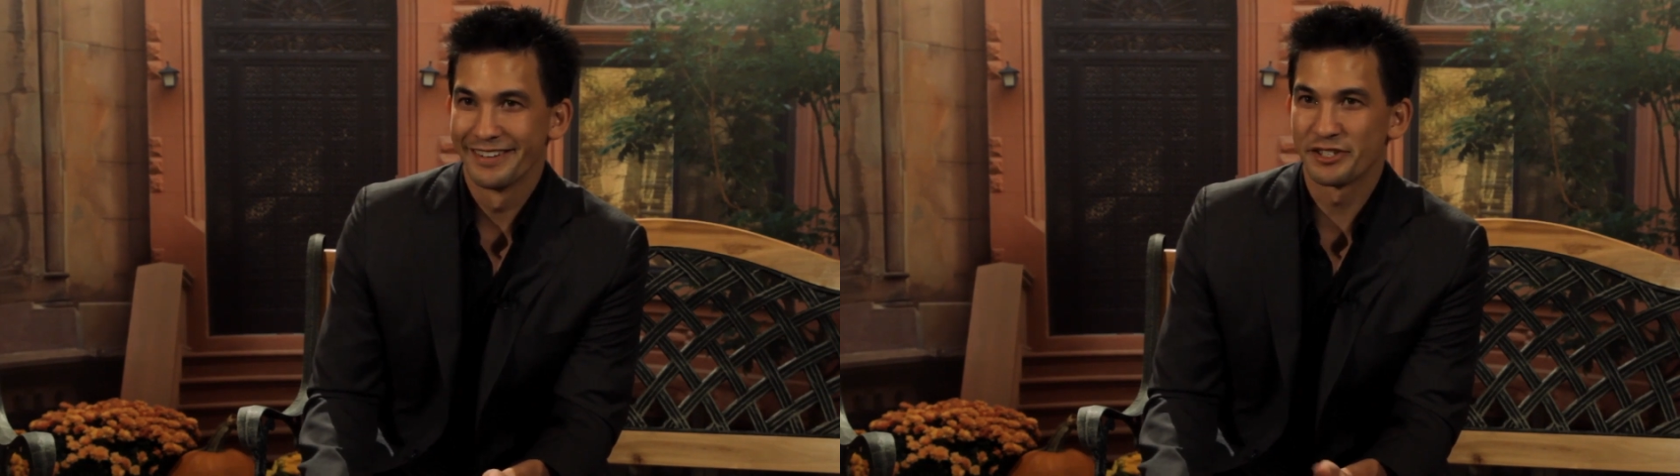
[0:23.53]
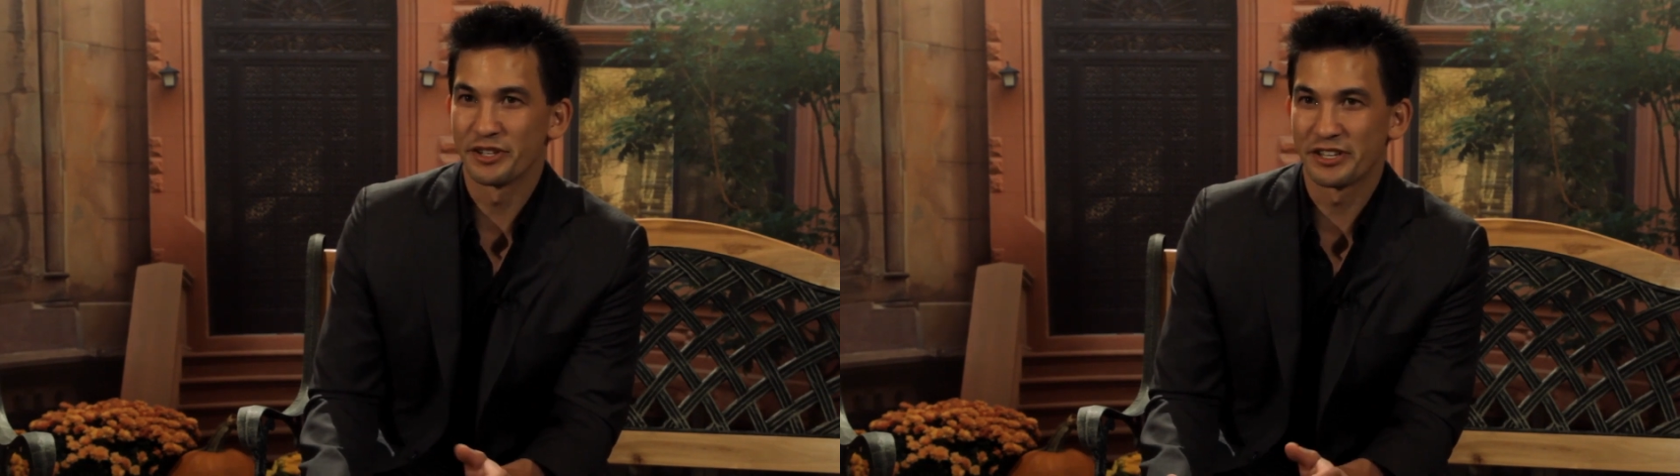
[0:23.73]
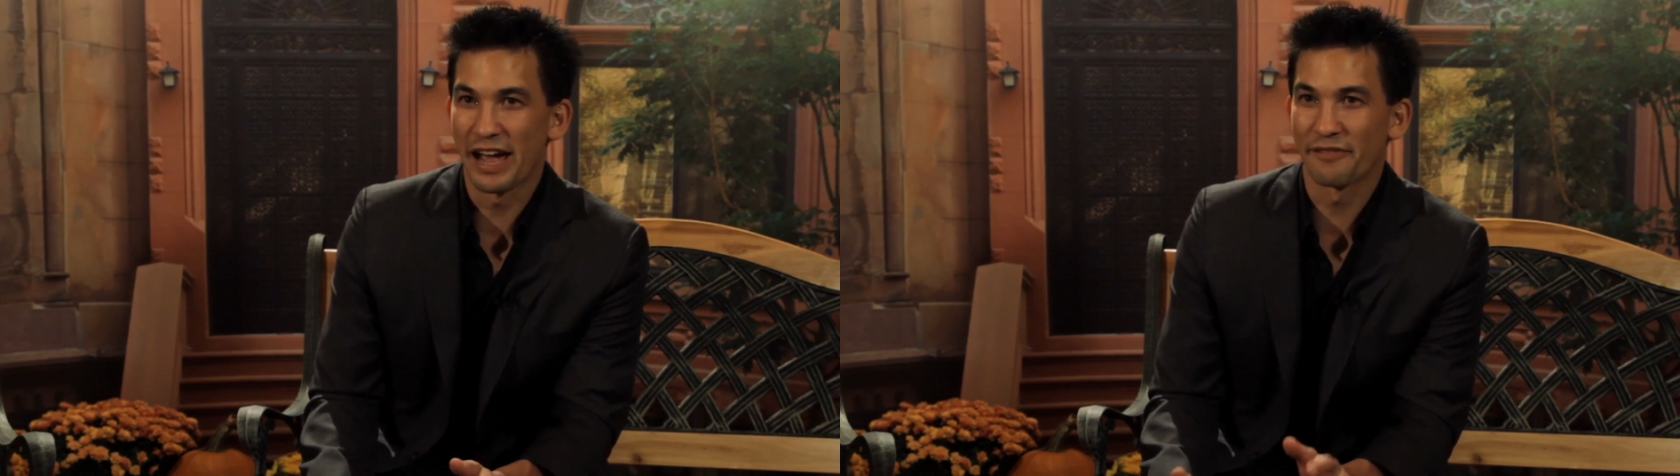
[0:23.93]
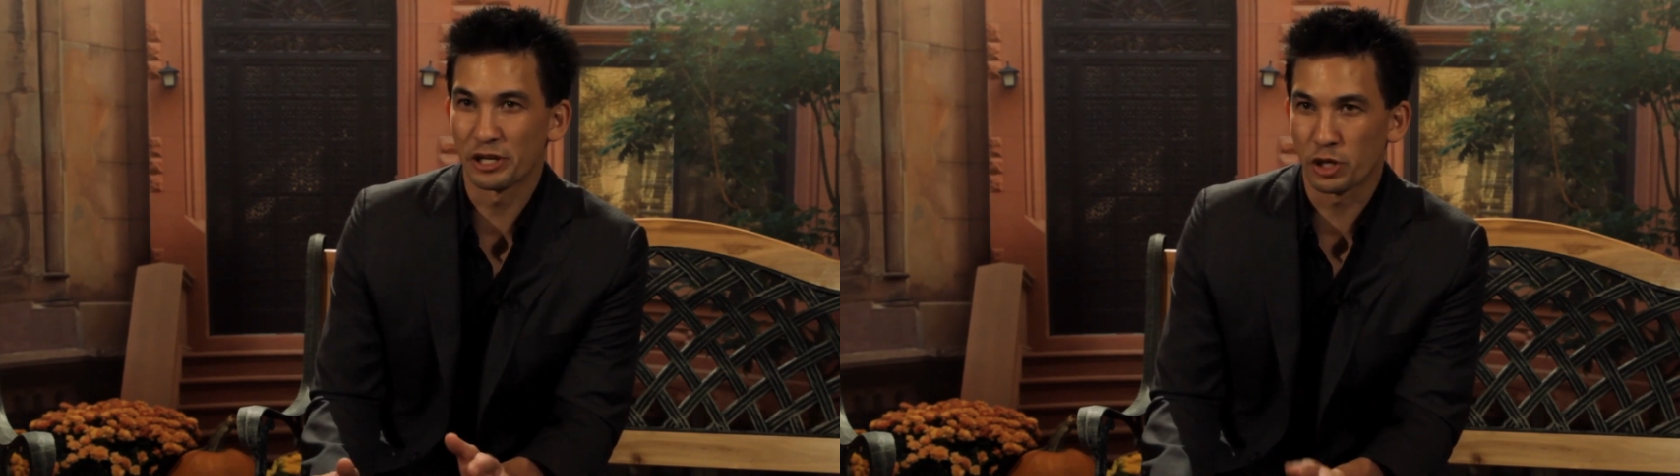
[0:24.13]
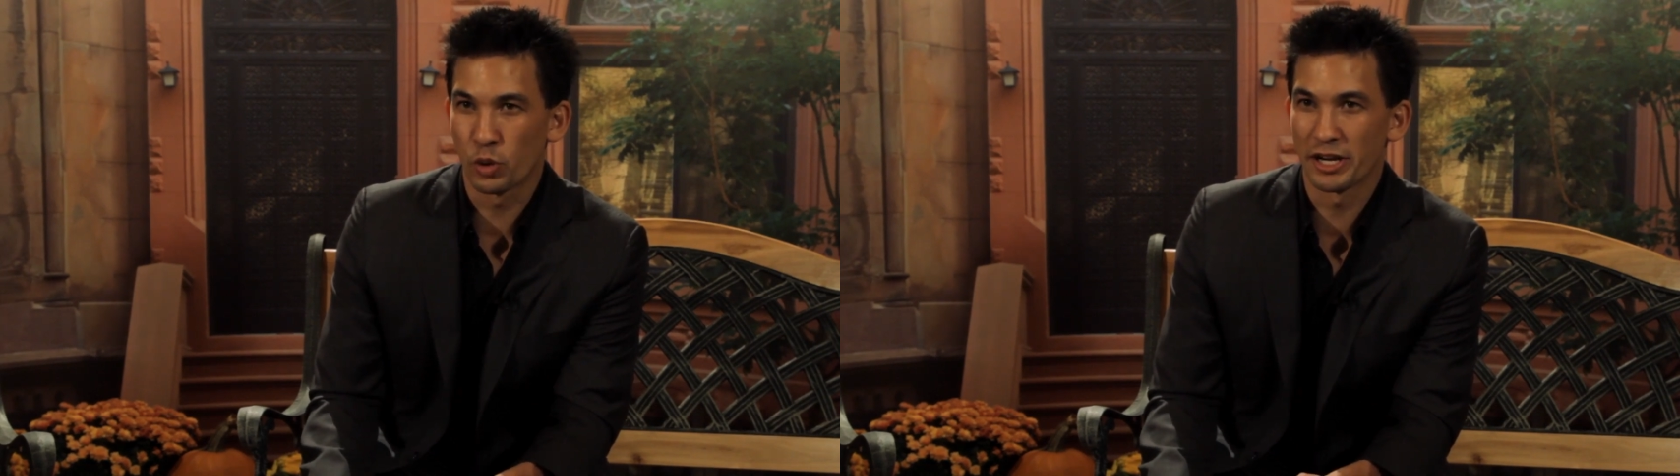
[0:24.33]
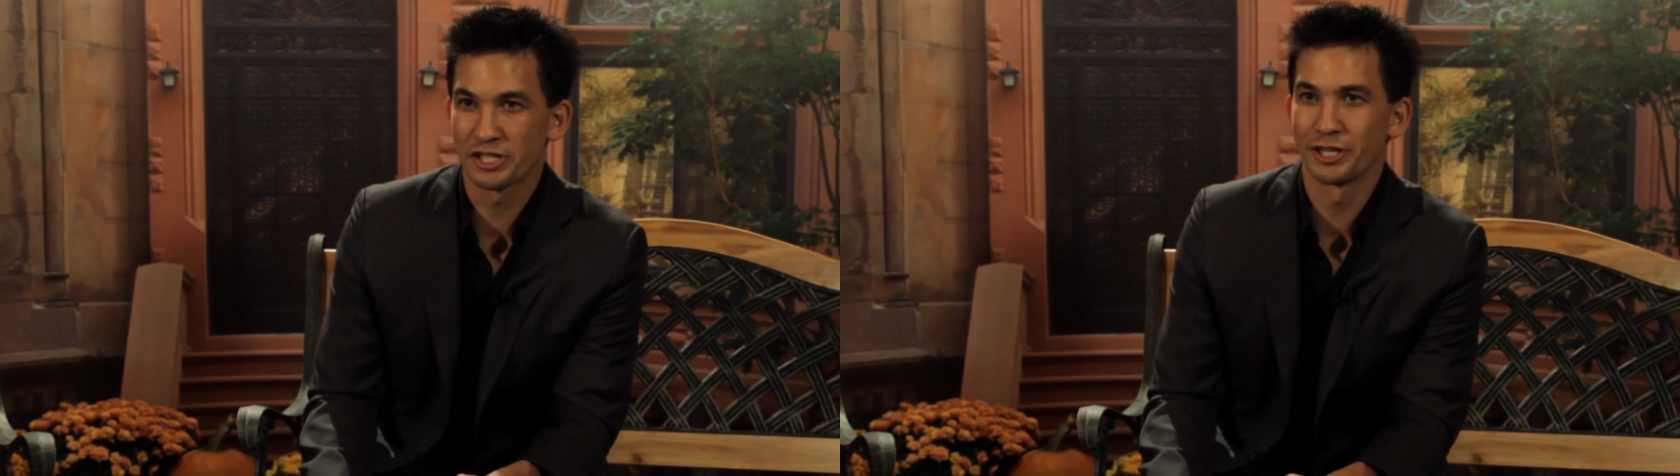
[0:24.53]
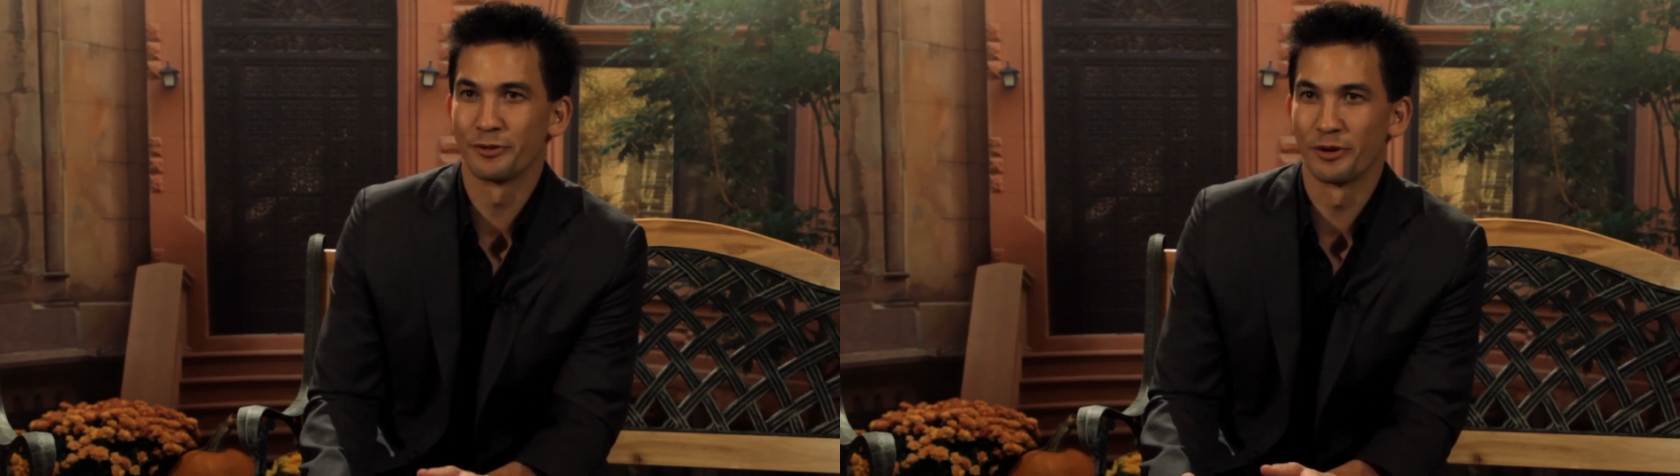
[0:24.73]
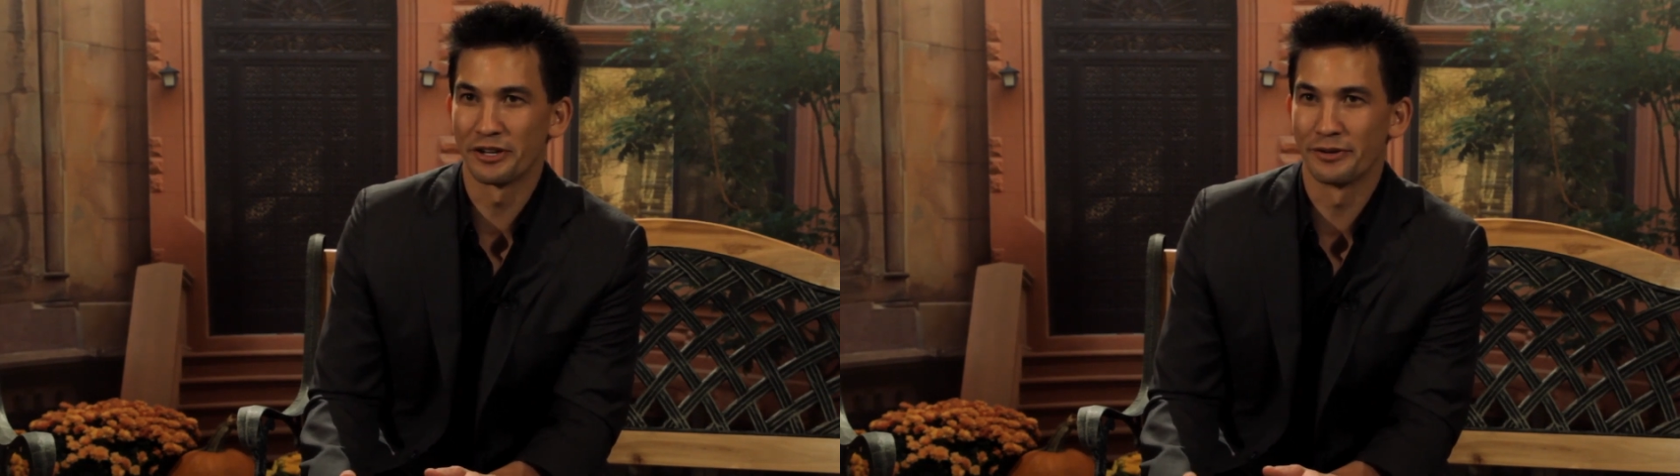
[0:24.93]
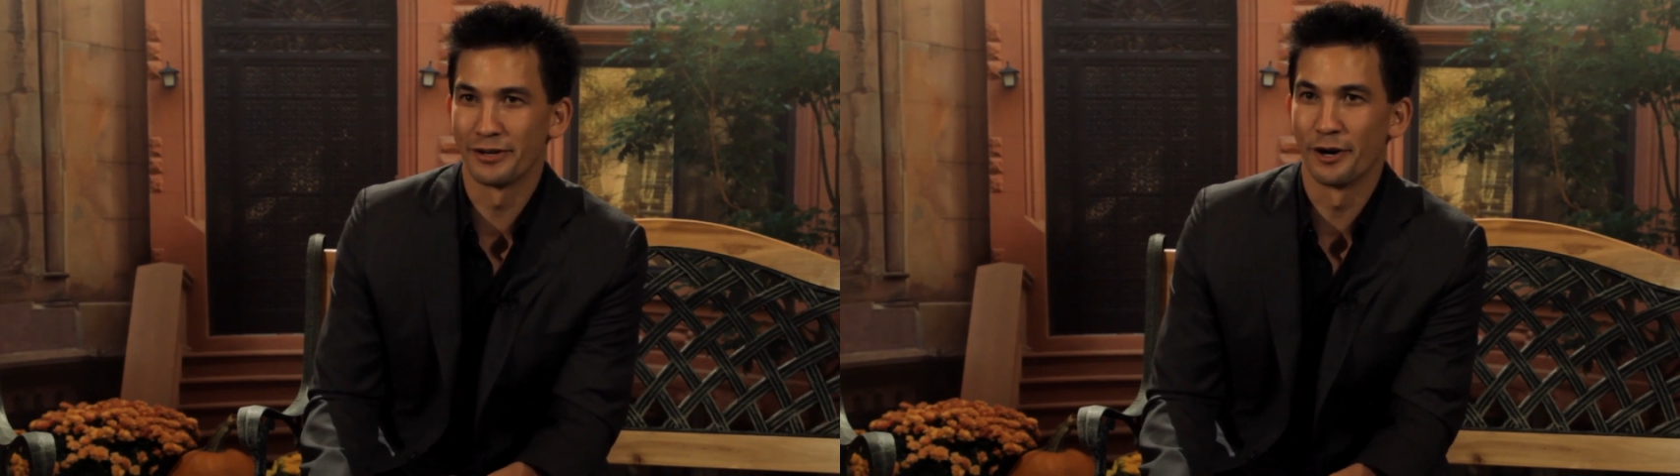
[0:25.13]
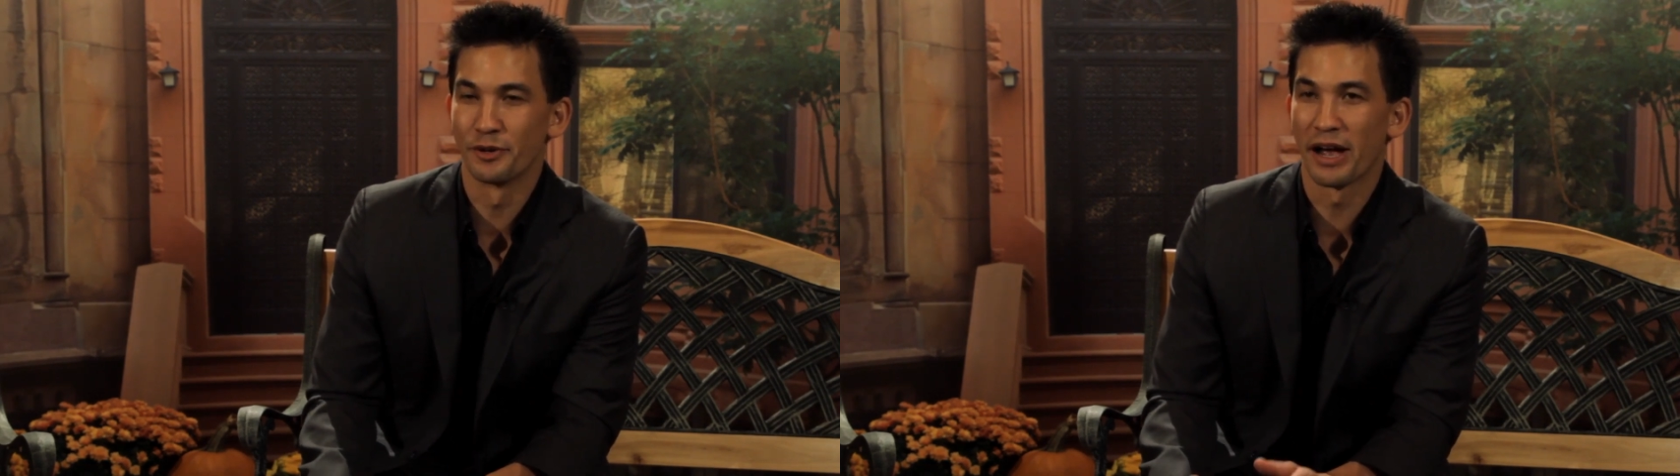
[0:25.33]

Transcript: So you have to question what you know.